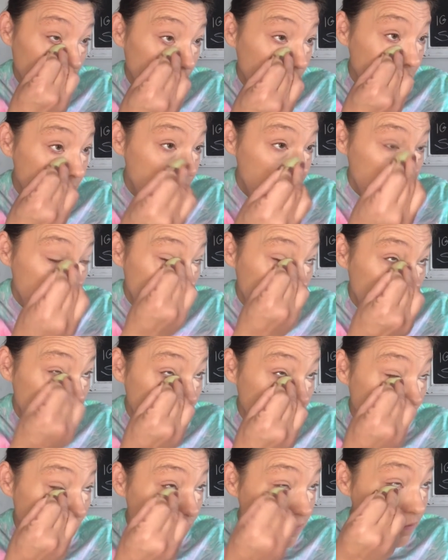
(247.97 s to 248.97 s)
Let's see if
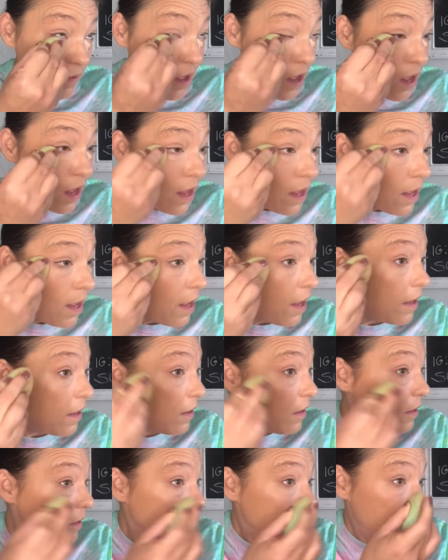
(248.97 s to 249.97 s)
that's
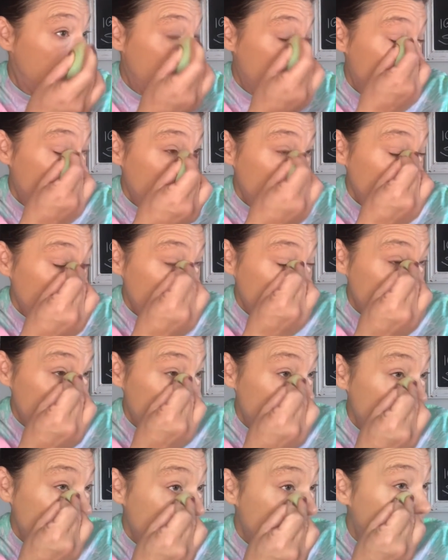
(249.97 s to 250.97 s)
what
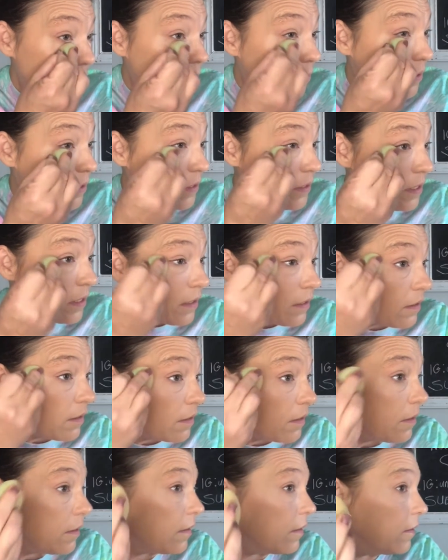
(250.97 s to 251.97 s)
everyone
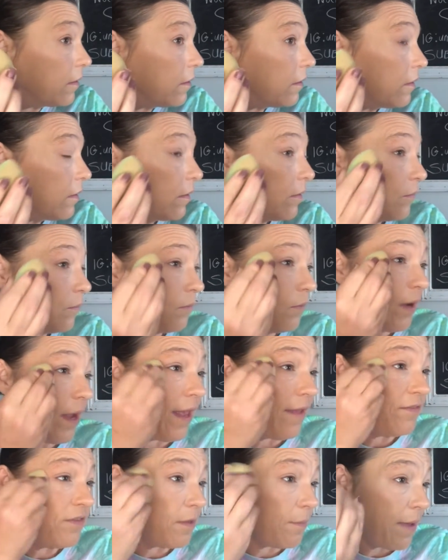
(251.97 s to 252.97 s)

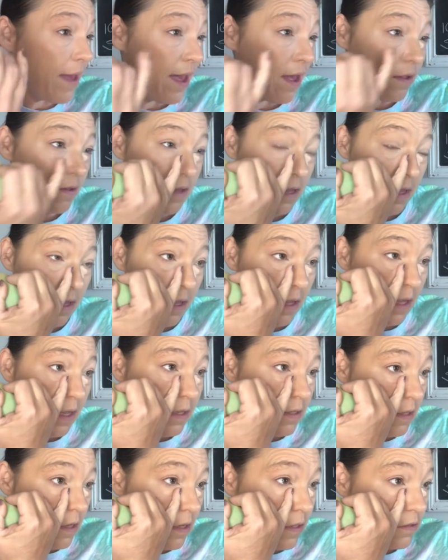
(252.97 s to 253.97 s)
raves about.
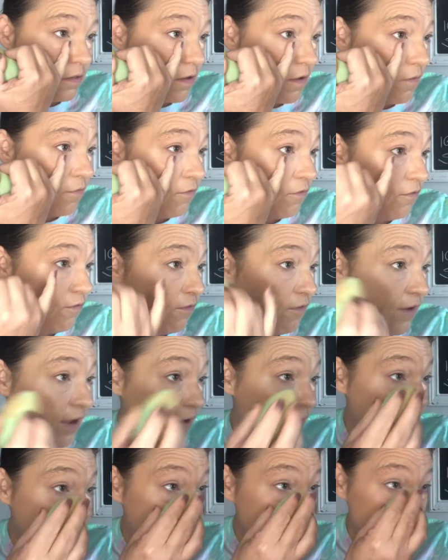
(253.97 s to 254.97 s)

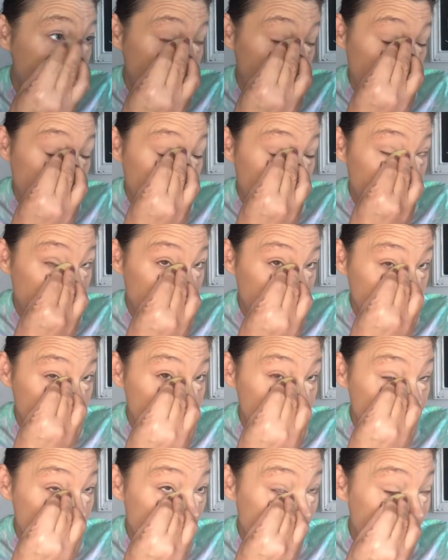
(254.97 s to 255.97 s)
Very, very
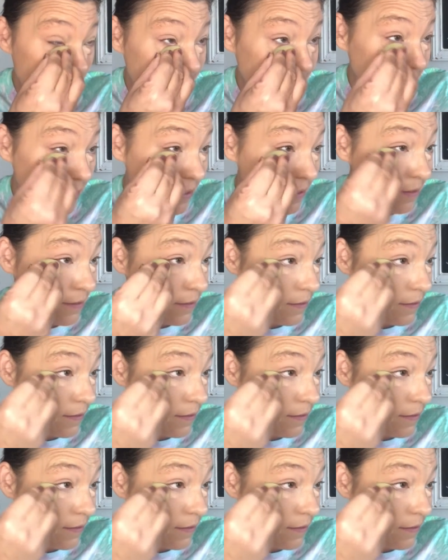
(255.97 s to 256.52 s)
drying.